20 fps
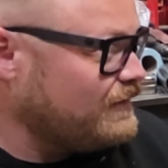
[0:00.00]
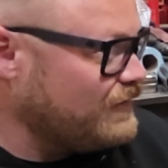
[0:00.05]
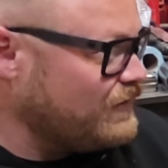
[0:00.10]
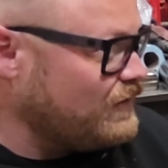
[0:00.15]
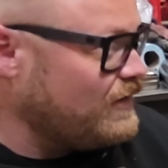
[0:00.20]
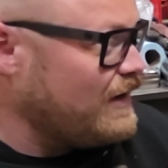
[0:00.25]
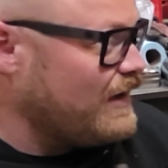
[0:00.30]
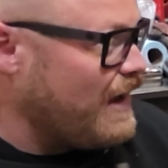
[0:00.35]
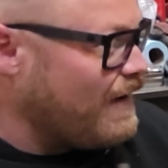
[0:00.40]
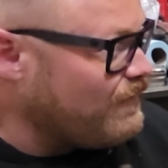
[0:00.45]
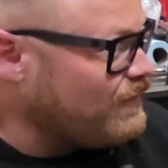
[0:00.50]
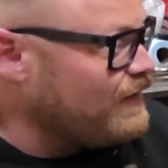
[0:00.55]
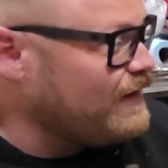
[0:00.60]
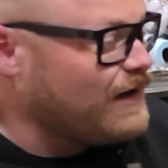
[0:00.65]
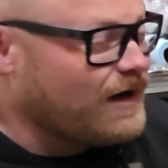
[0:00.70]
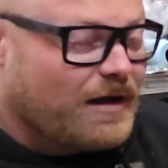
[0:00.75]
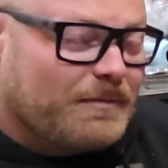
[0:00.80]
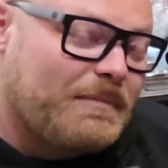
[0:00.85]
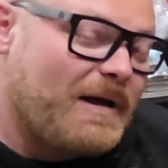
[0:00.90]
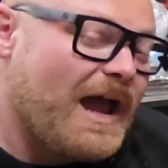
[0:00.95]
everything
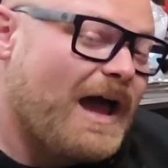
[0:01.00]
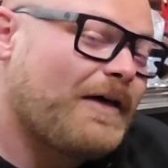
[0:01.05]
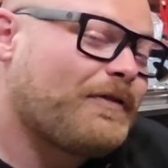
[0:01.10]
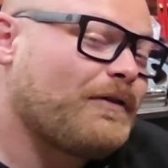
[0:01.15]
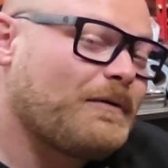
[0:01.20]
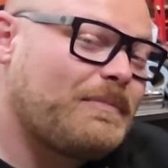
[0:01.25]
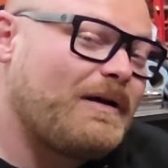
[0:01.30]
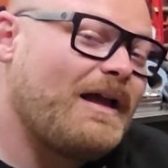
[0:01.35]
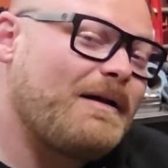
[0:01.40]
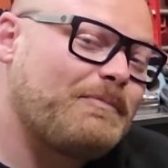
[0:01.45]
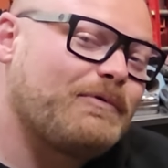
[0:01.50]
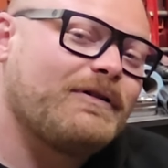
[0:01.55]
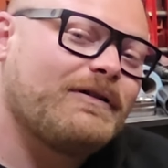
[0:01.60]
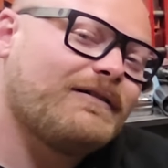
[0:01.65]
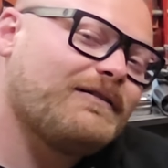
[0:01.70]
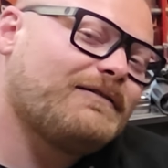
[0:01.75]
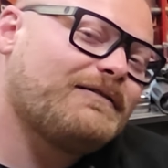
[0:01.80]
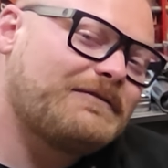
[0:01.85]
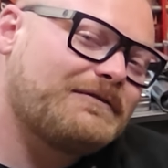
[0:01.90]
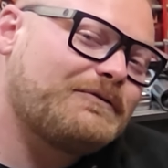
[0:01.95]
on math on
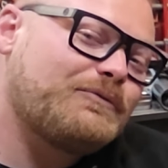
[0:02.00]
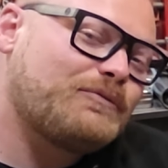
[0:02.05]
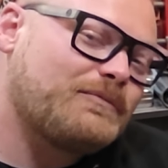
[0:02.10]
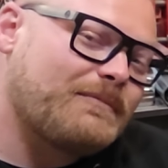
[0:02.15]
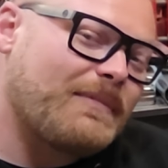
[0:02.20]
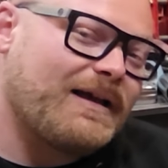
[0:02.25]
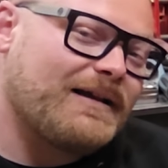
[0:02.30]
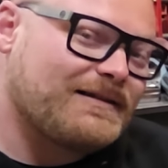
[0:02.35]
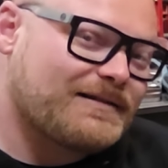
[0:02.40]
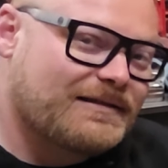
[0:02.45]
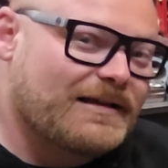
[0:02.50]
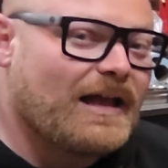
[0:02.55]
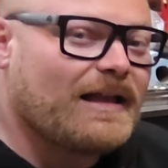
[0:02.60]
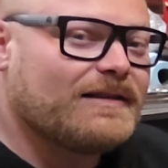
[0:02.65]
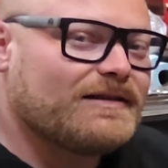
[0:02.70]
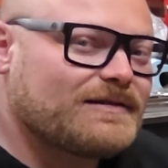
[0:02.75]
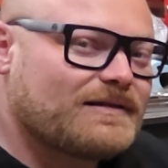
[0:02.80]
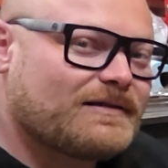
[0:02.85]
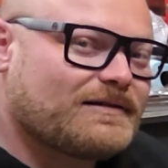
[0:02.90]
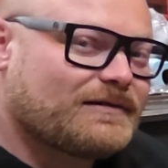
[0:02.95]
paper makes
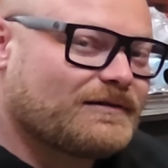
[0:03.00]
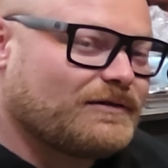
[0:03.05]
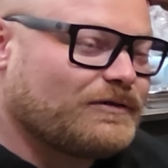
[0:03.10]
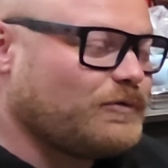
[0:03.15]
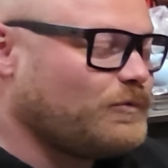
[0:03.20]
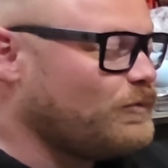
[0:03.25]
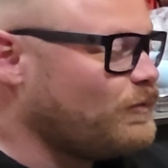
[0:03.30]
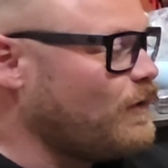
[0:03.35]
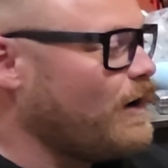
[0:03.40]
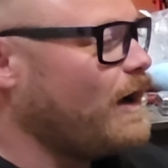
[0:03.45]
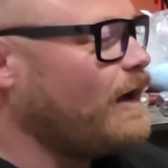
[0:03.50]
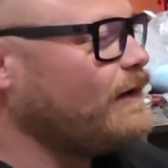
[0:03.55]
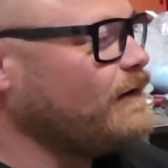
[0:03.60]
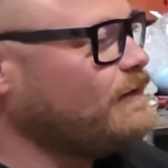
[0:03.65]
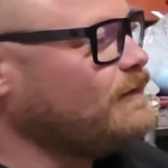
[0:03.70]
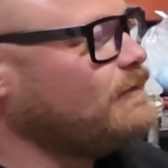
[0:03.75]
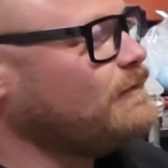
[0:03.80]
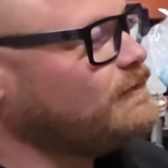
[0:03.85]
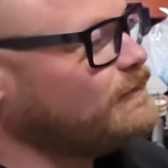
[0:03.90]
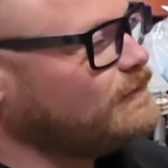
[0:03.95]
sense to what
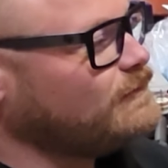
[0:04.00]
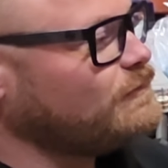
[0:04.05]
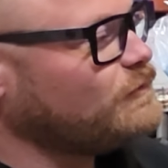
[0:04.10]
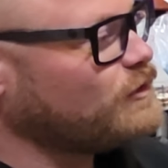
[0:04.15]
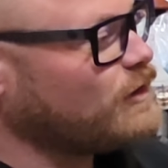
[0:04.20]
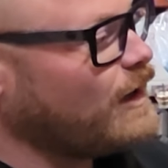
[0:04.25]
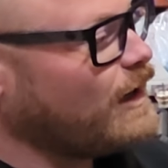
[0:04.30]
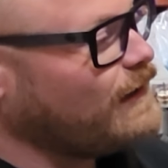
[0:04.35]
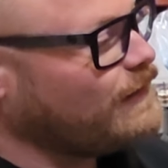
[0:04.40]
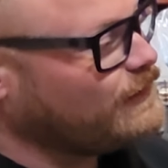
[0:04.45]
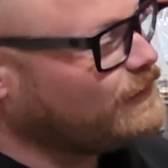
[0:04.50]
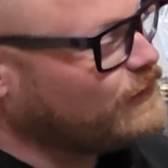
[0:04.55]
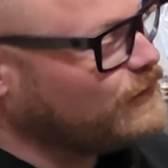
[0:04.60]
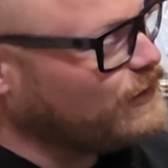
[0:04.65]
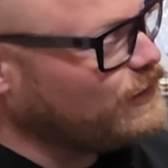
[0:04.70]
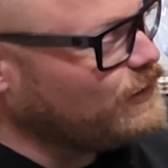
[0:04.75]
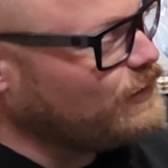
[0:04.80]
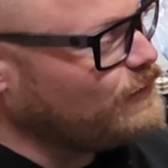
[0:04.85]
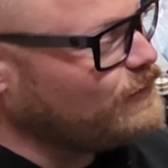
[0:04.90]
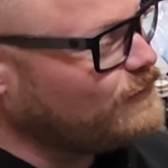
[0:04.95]
trying to
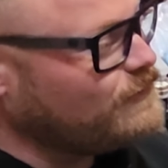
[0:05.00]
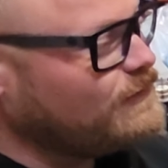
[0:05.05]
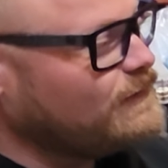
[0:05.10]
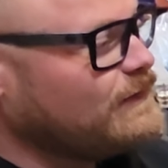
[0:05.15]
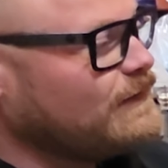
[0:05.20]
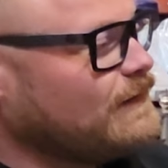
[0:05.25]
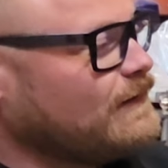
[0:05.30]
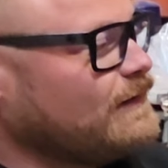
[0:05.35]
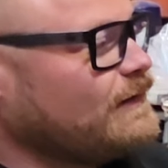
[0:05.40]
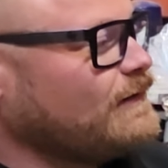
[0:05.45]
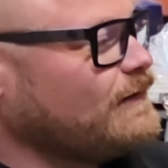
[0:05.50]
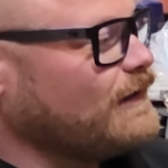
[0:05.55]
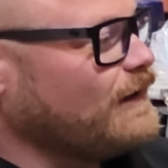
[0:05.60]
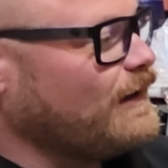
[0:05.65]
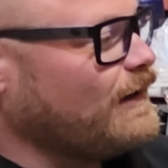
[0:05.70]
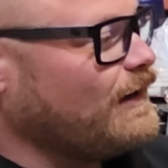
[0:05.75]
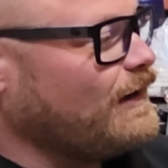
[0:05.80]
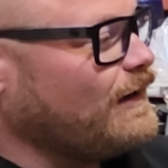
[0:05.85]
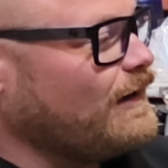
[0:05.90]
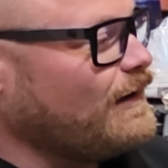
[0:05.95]
do.
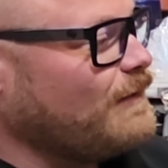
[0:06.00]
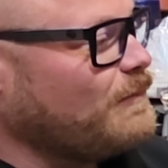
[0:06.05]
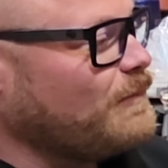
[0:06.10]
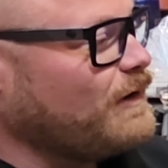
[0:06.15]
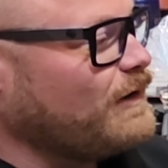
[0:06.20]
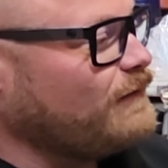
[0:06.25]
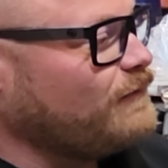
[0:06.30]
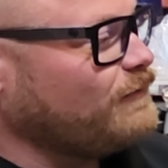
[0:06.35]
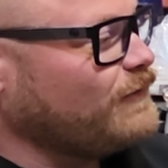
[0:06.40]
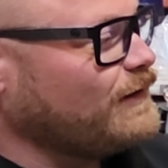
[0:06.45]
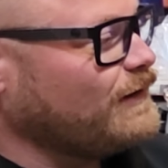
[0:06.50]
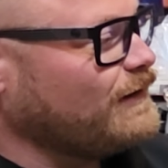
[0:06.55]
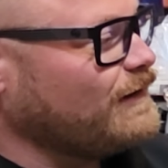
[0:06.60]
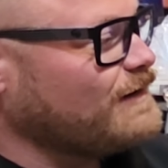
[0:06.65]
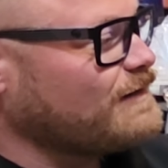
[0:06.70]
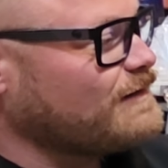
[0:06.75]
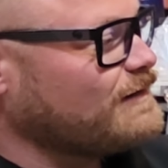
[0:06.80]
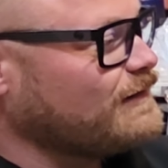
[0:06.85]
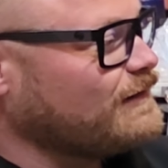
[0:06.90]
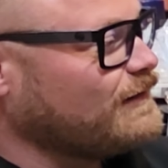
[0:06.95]
But
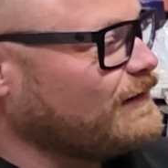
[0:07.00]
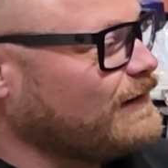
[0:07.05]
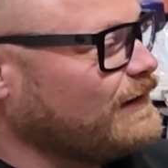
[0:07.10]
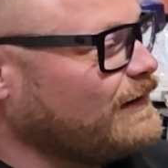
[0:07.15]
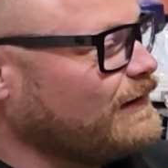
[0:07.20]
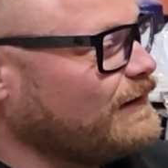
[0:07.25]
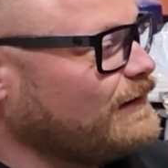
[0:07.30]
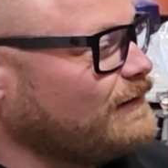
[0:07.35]
realistically,